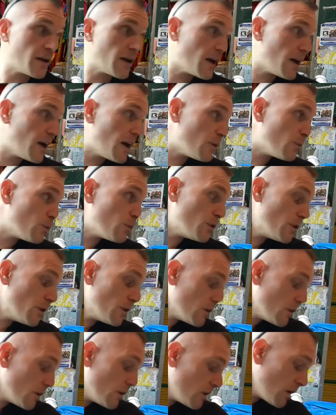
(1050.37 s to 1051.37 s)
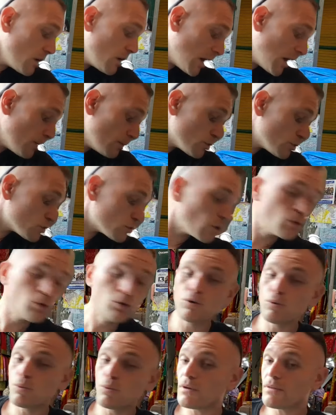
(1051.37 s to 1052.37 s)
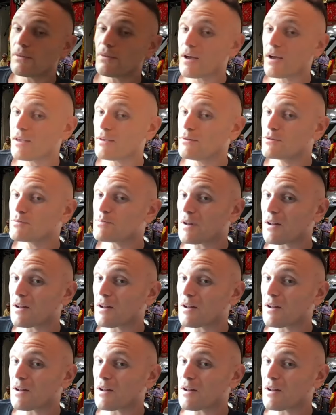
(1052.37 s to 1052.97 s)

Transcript: Now, I would I would show you the one that I use,